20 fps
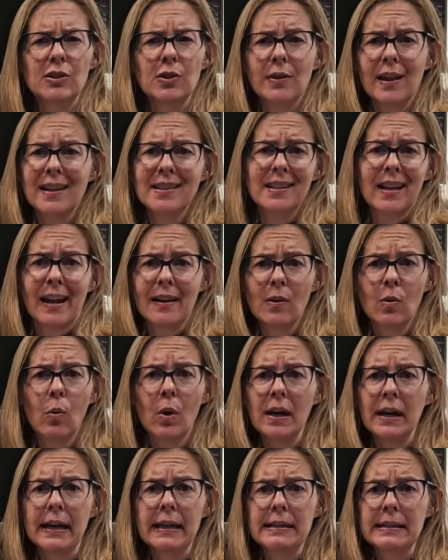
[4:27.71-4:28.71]
So that's kind of
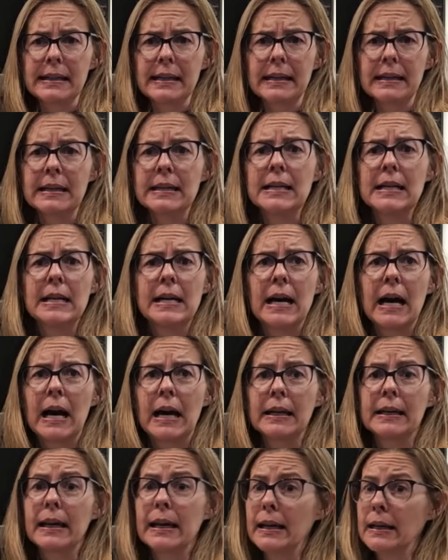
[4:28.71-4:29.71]
what I did.
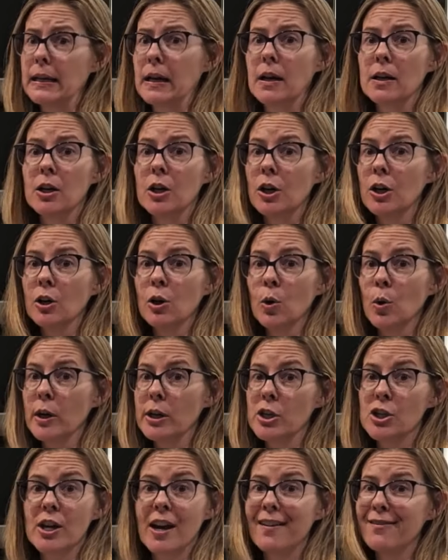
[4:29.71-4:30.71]
Again, a cook or
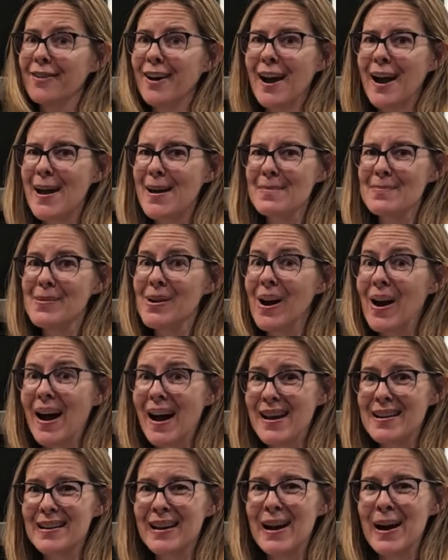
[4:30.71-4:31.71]
a chef, I am
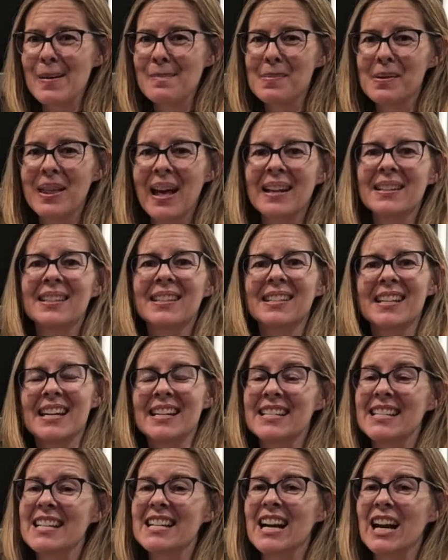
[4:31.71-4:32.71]
not, but that's the
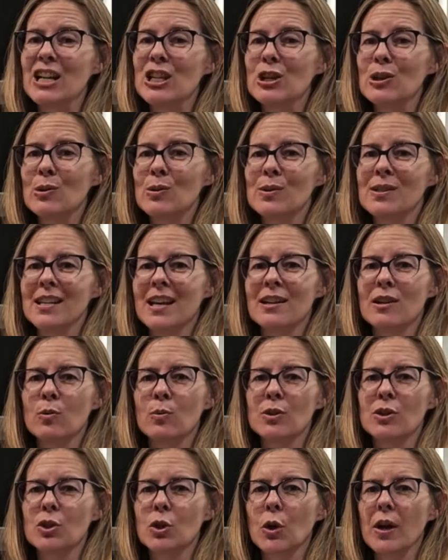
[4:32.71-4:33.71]
technique I used and it
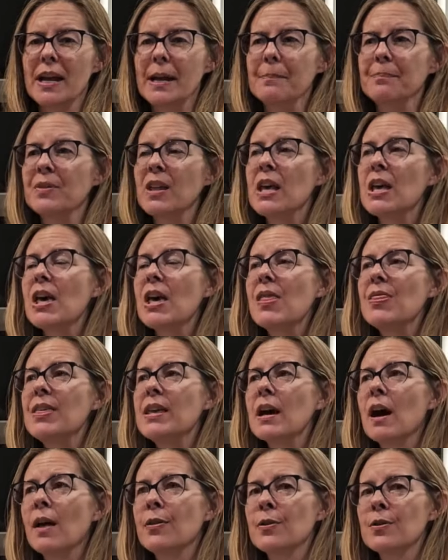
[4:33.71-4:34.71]
was great.
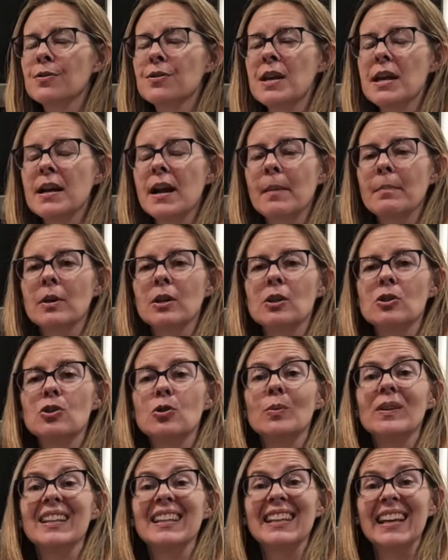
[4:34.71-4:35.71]
The other thing I'm going to
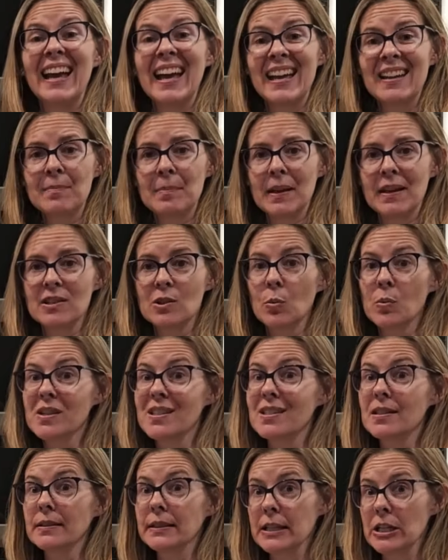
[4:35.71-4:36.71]
do again, because it
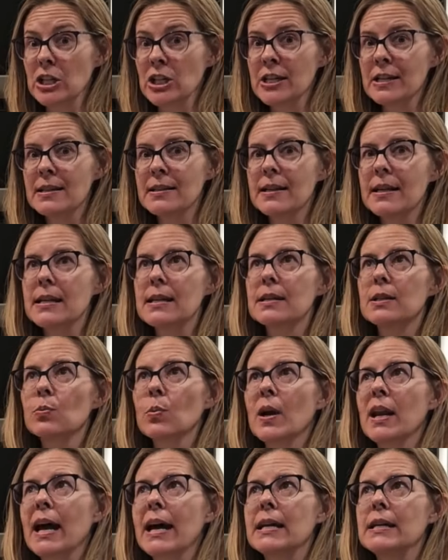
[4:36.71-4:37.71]
was delicious, is
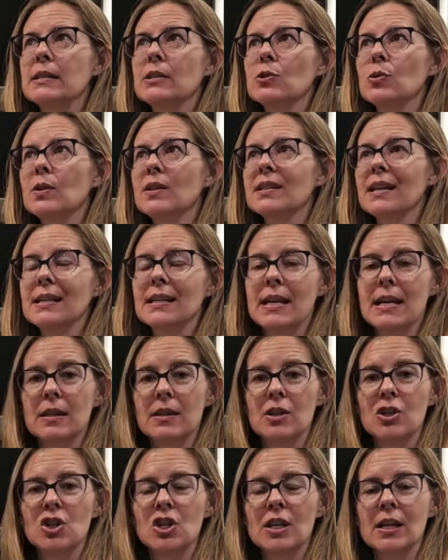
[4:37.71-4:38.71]
as soon as I take
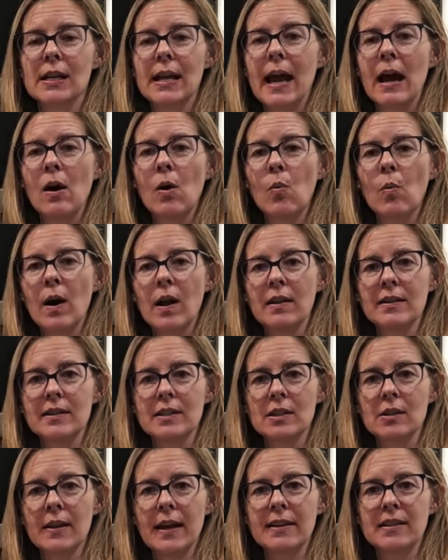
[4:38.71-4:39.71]
the chicken out while it
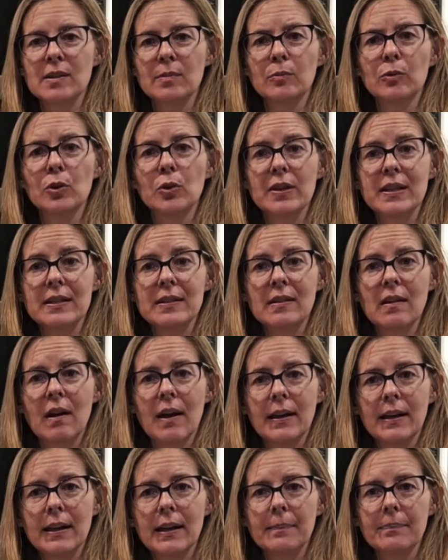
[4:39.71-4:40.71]
still has some grease
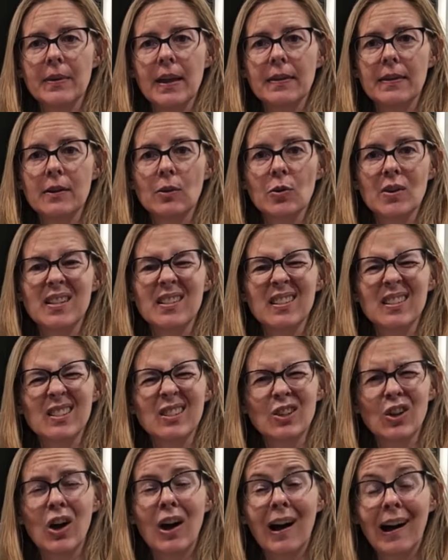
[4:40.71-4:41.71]
on it and the grease is
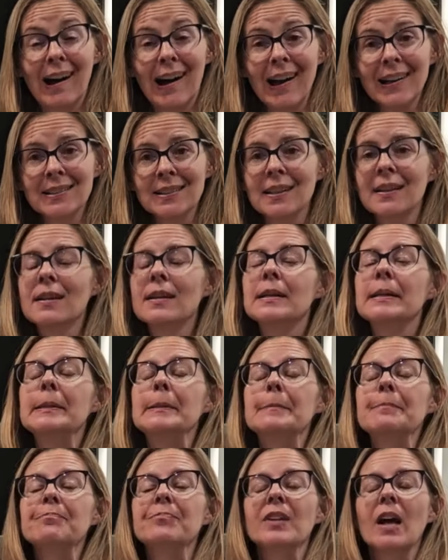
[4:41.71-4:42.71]
still hot,
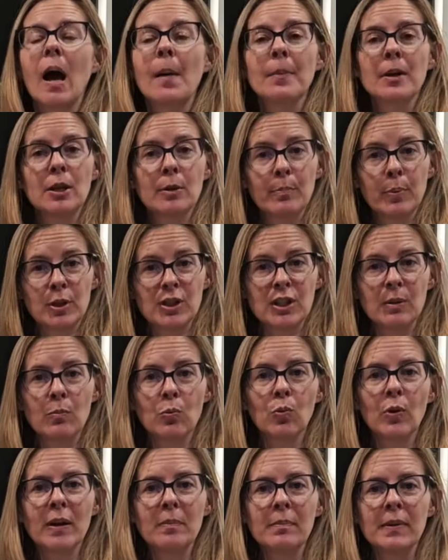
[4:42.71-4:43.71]
I'm going to put some
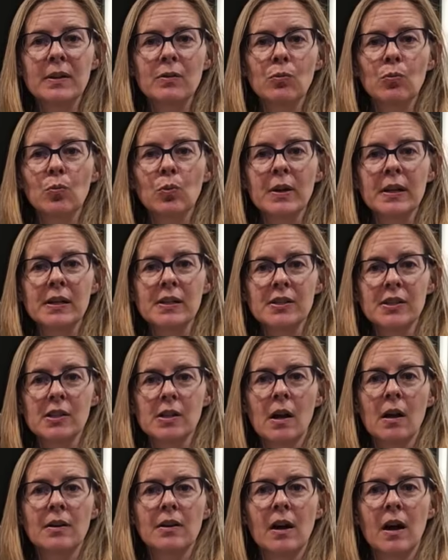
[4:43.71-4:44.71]
Redmond real
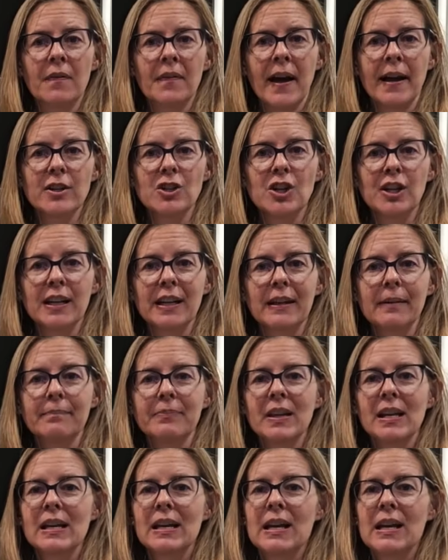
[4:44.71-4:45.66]
salt on that chicken.